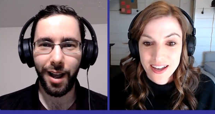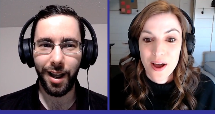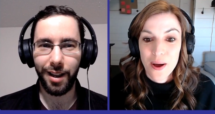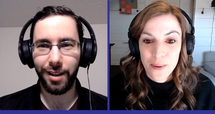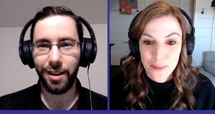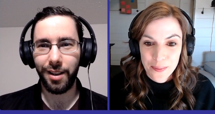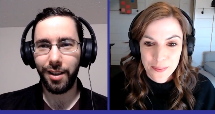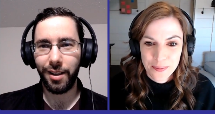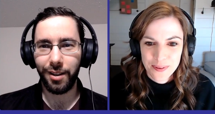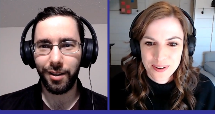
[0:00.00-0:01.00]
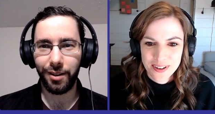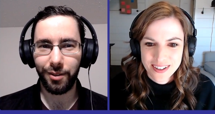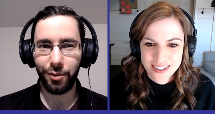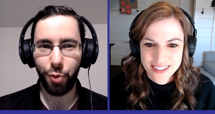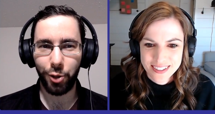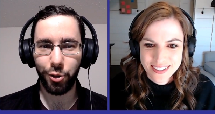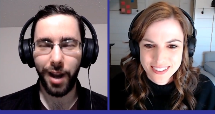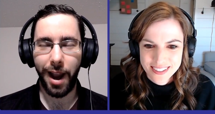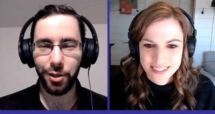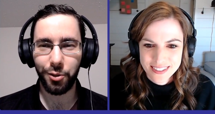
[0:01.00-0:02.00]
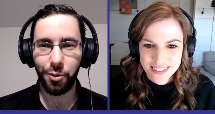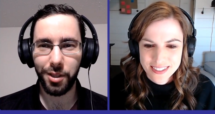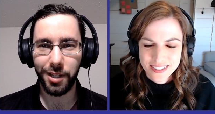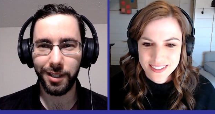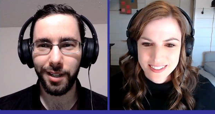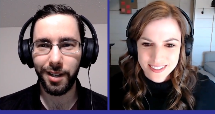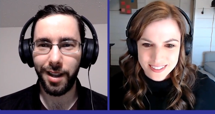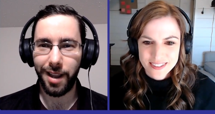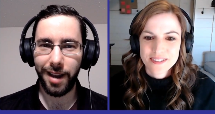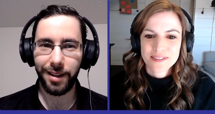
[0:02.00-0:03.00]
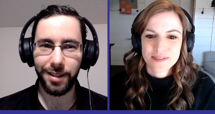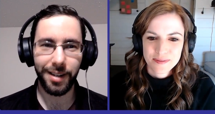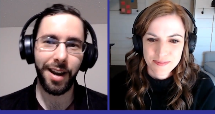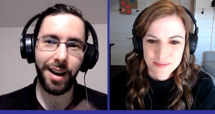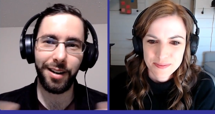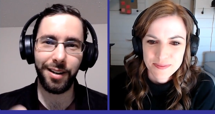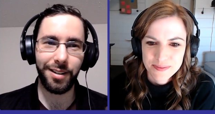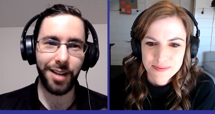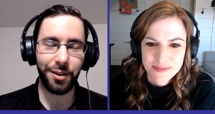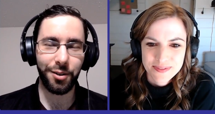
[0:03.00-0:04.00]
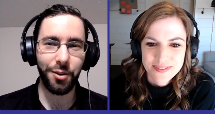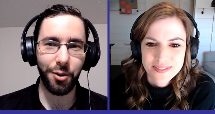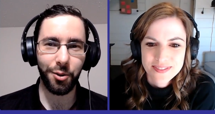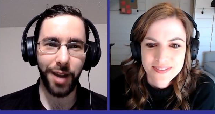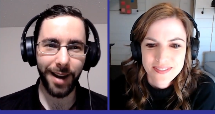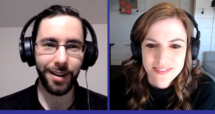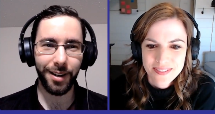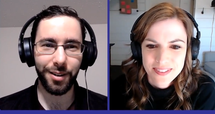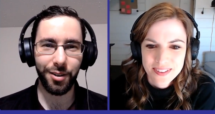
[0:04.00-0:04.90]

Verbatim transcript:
Speaker 1: I graduated high school there, 18, I decided to go to Canada